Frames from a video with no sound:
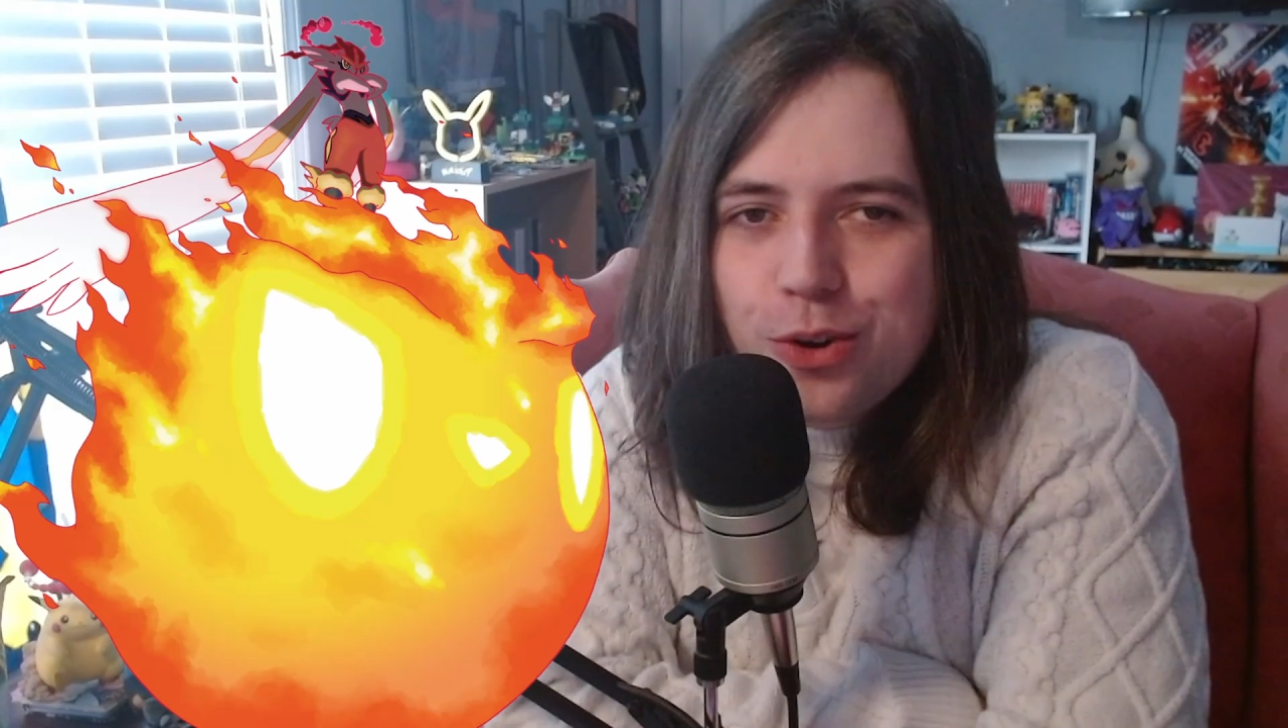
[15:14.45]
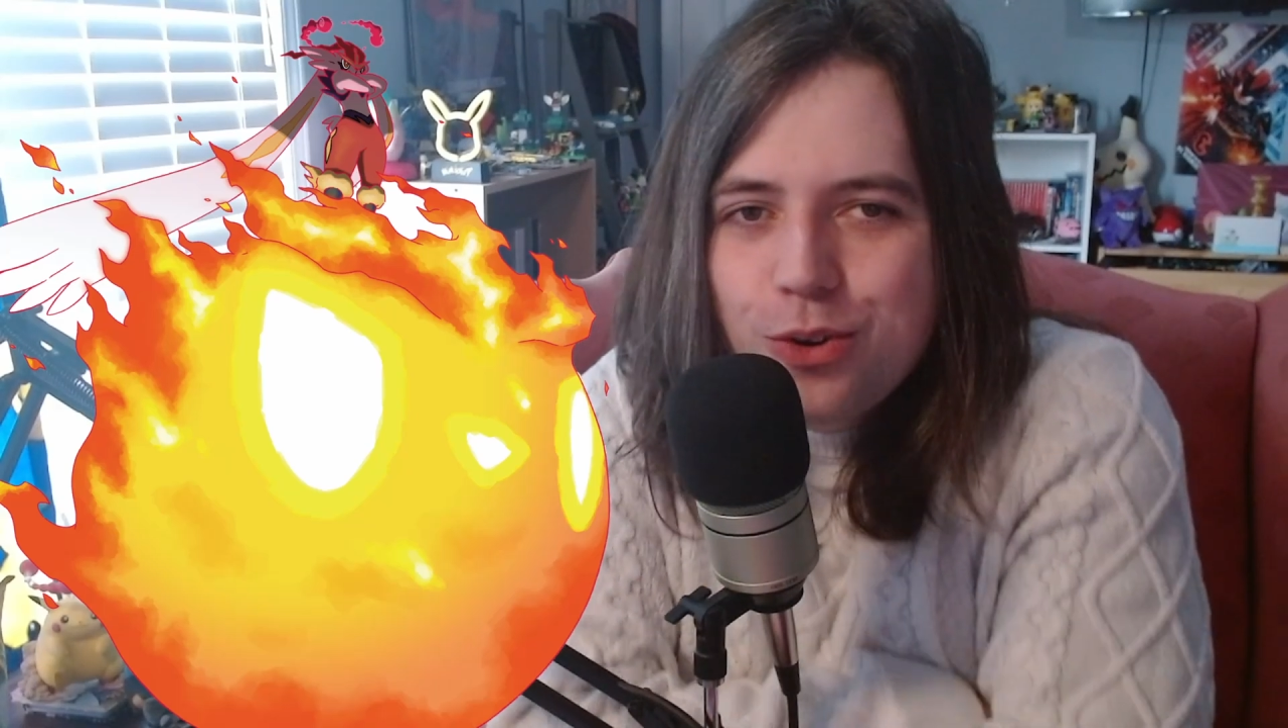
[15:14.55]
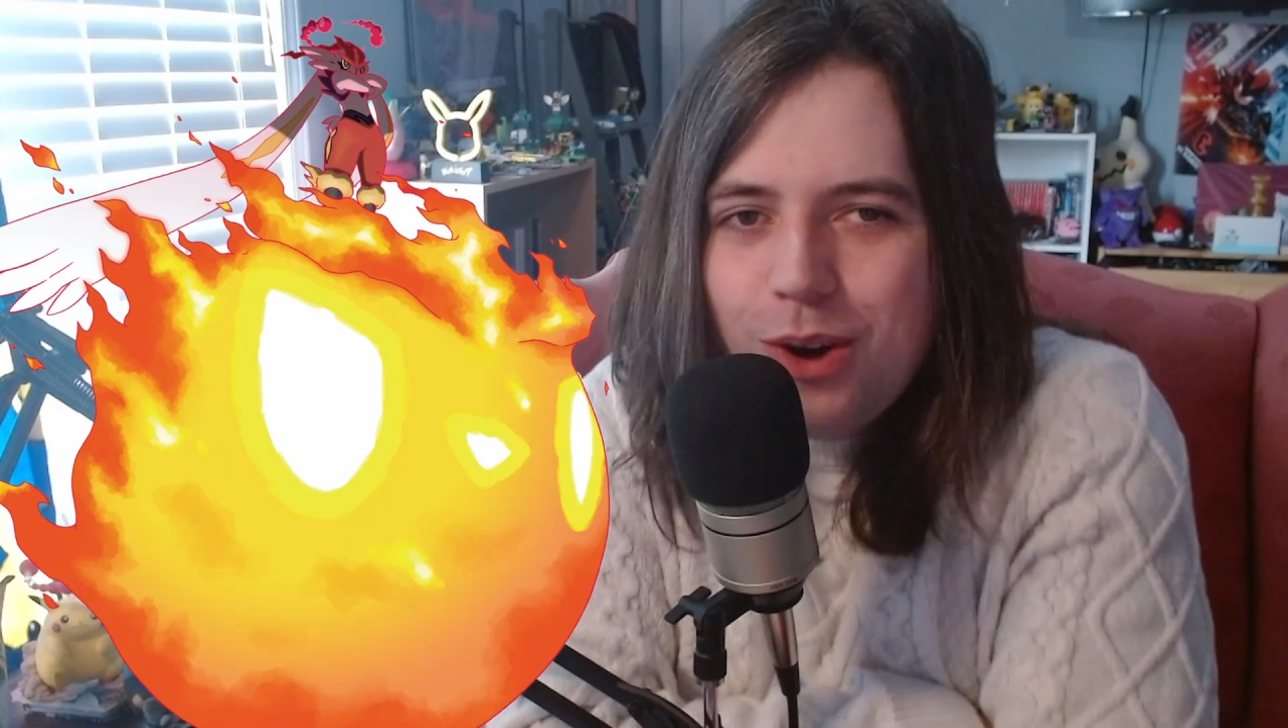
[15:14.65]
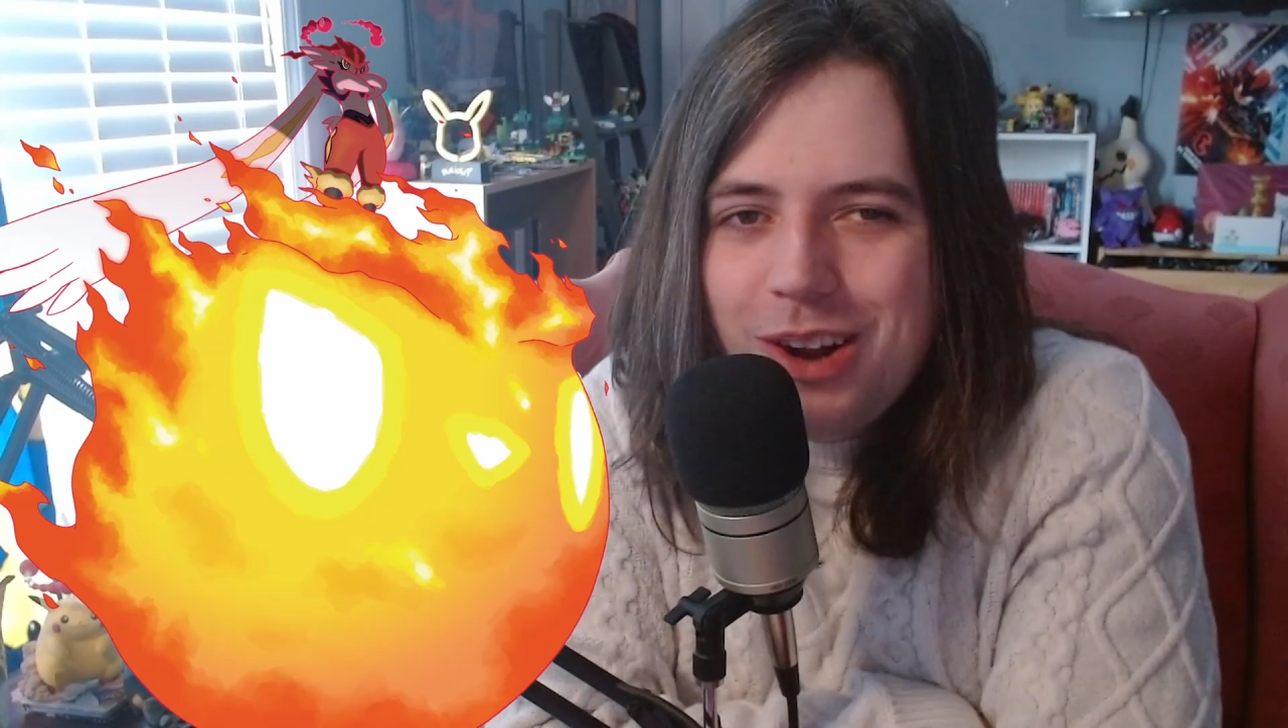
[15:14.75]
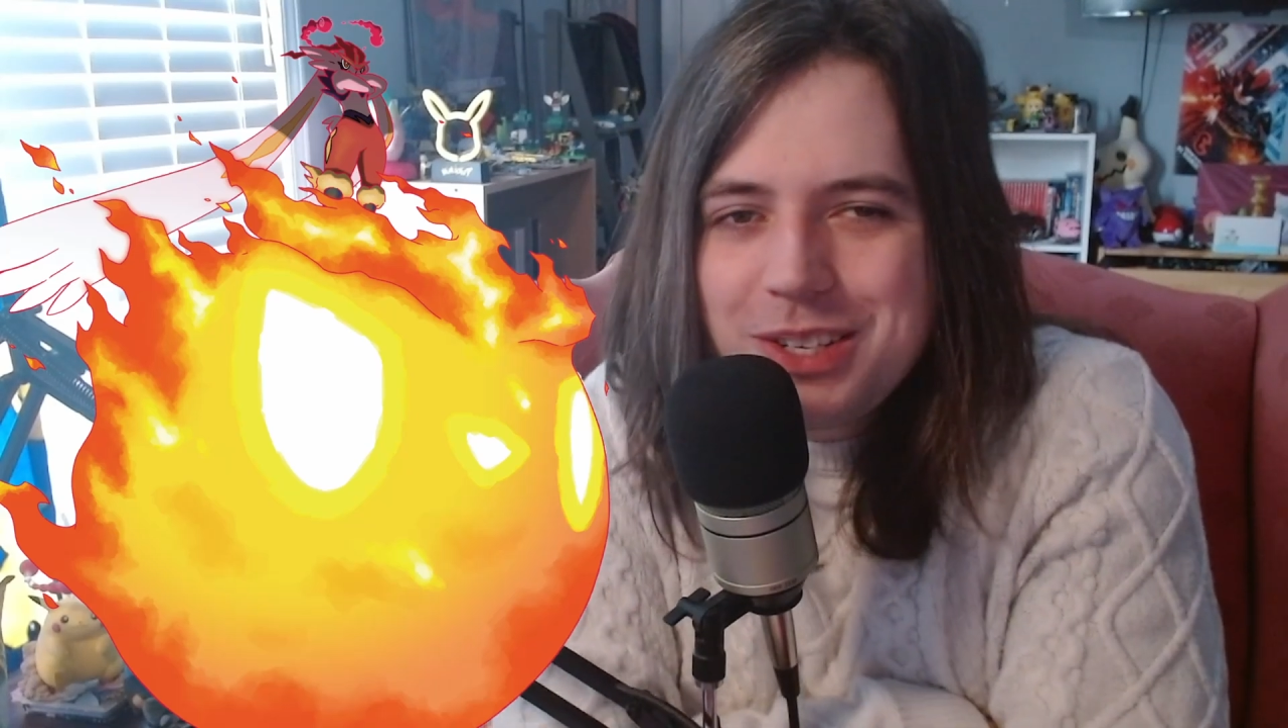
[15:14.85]

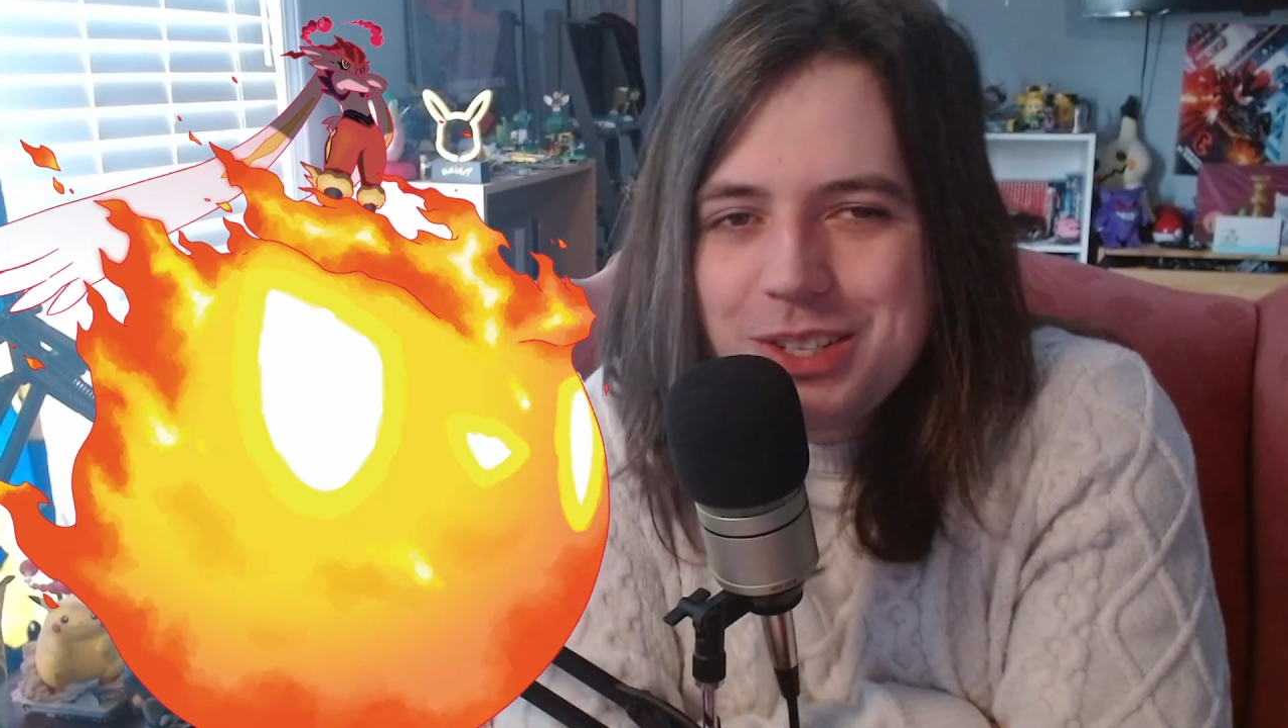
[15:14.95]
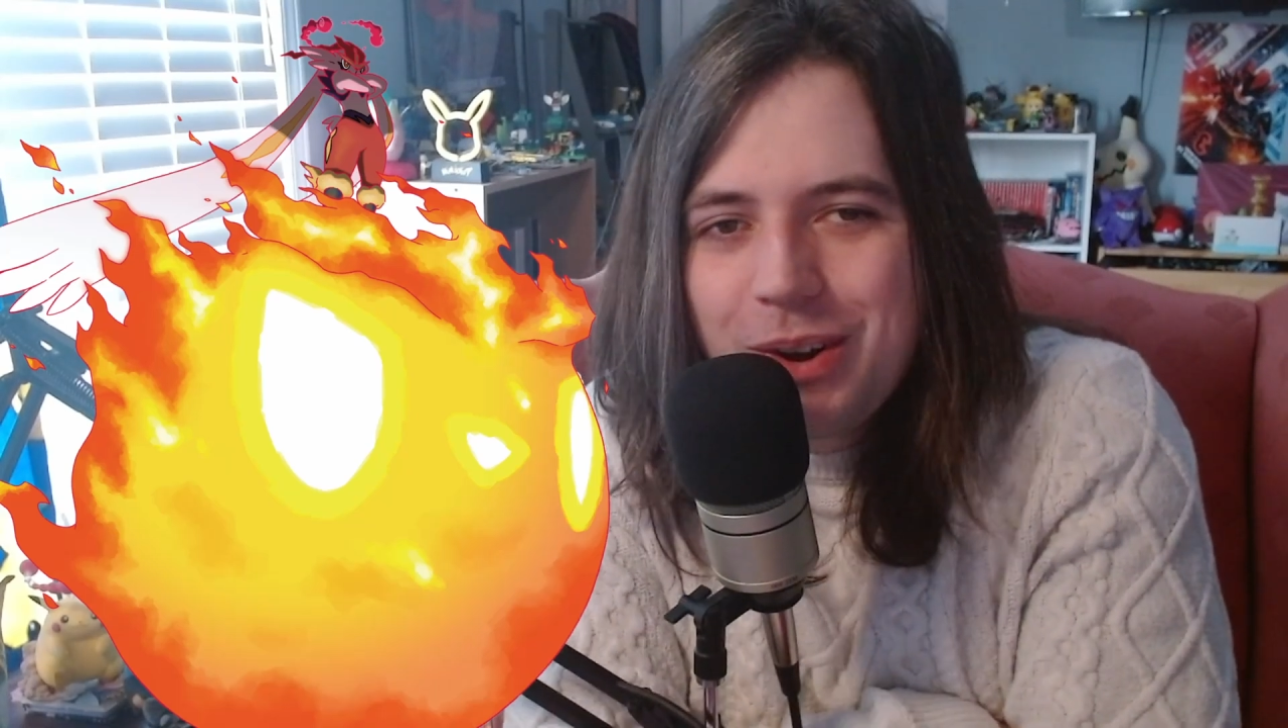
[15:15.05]
crossed